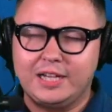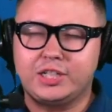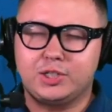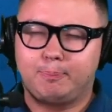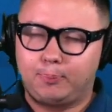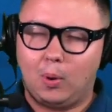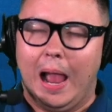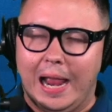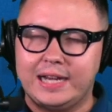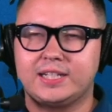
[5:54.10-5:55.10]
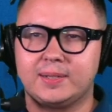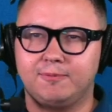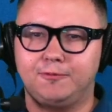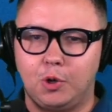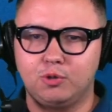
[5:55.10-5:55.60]
surprise some
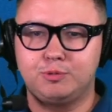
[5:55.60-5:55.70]
folks,